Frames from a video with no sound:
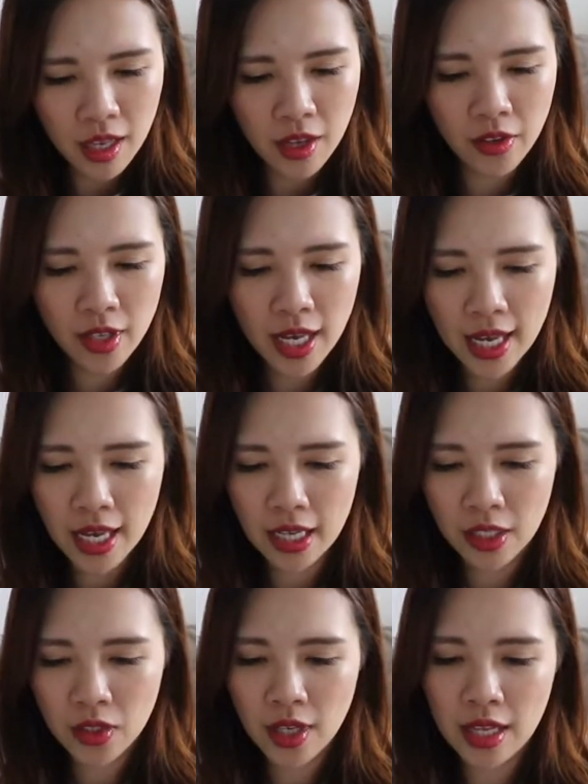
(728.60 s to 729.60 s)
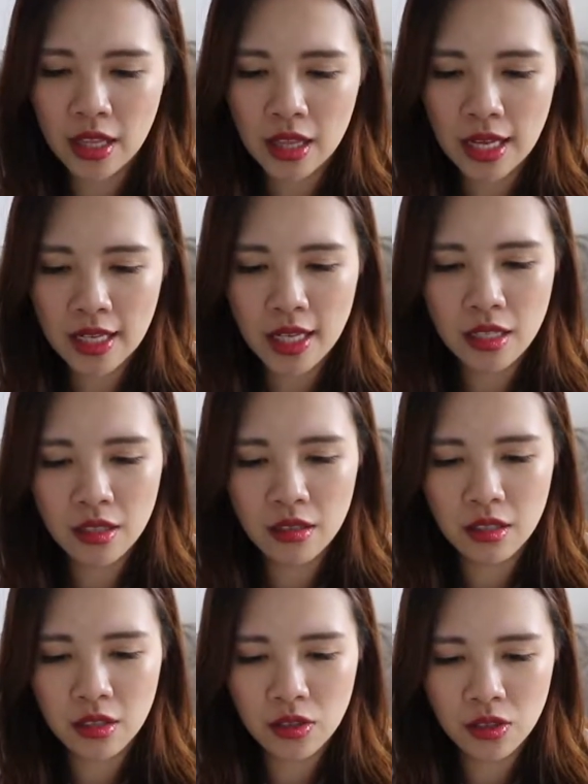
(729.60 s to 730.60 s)
Okay, so I guess you
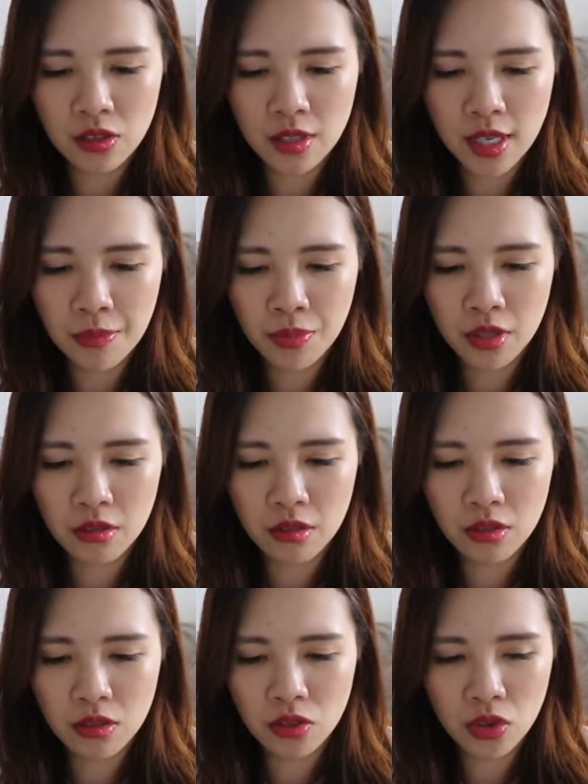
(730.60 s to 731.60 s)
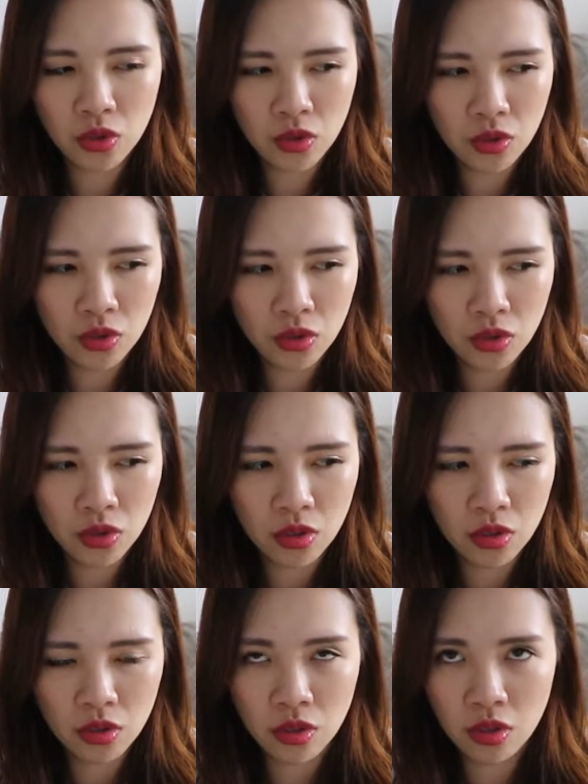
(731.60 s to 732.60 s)
need to separate 2
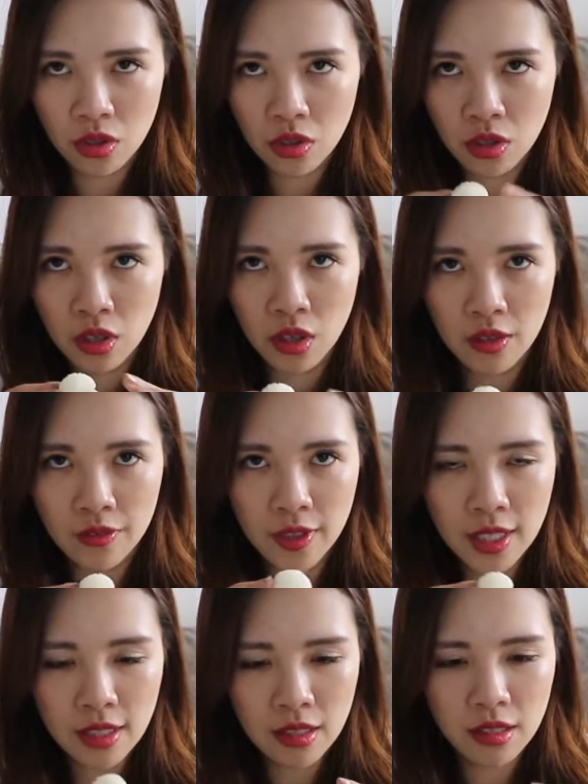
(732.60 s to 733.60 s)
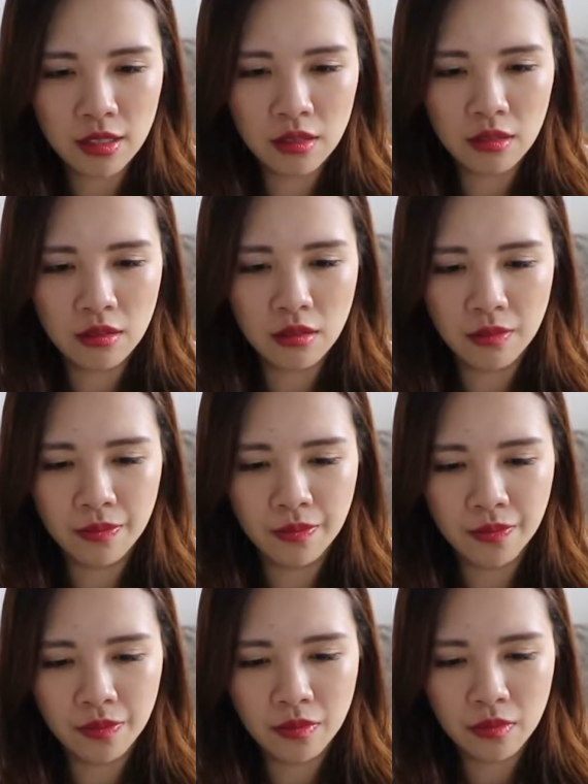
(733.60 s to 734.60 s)
of these.
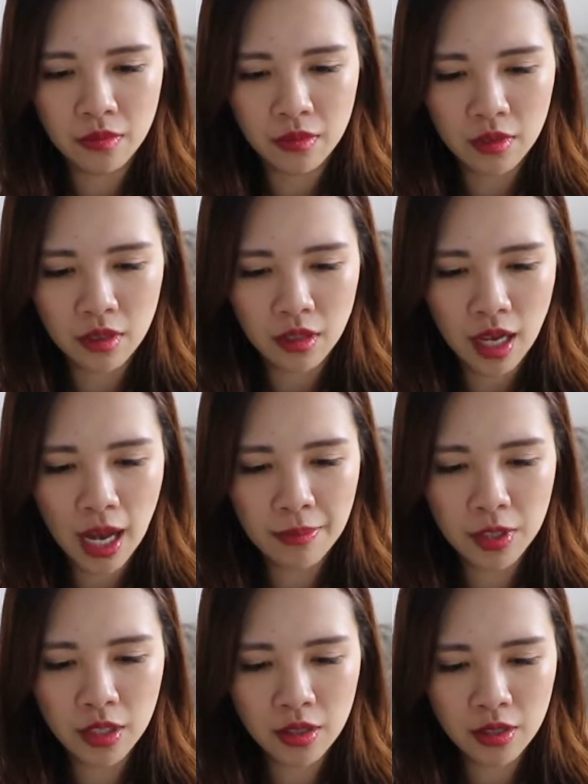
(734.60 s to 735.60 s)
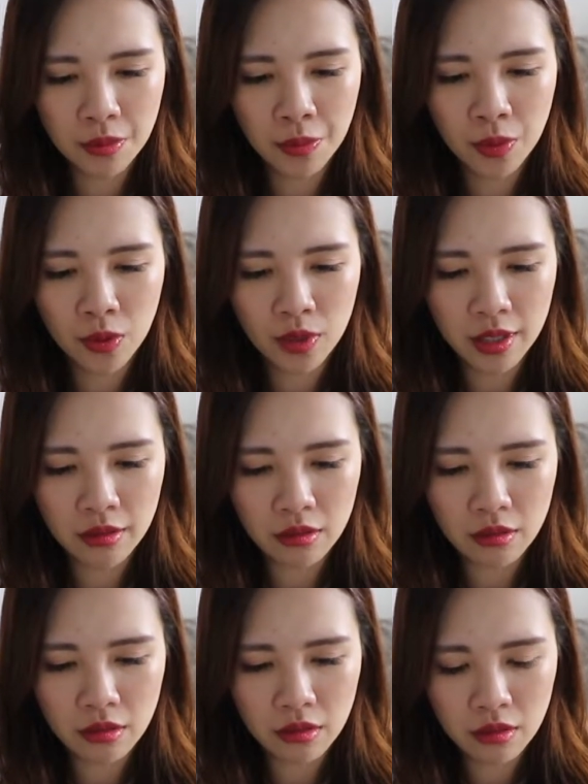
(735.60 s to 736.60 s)
I'm just gonna pull it
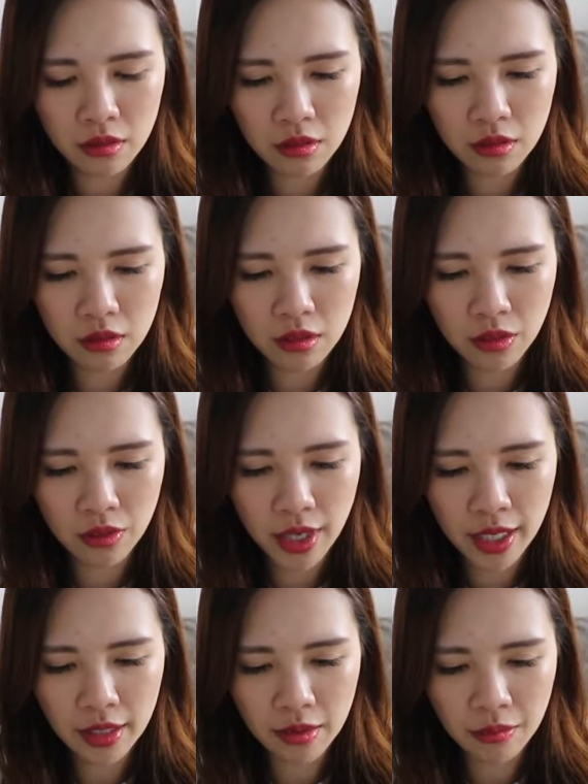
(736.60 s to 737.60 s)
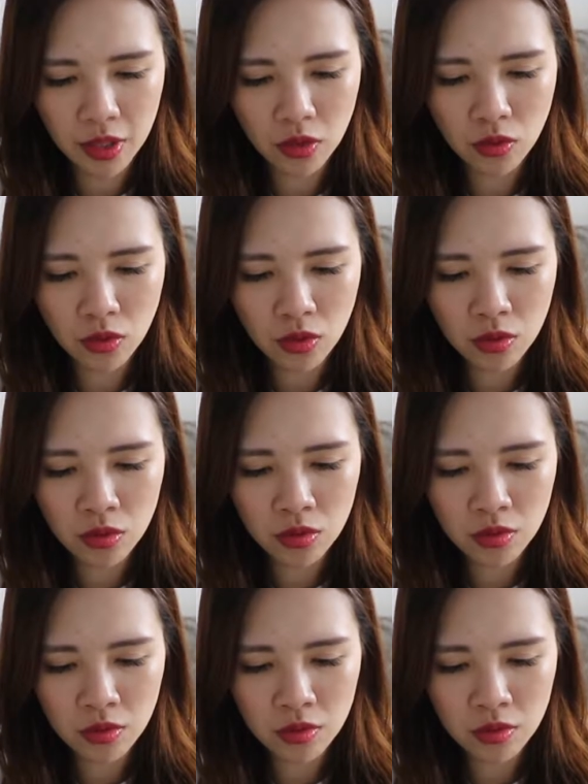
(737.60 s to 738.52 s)
right in the middle. Ooh.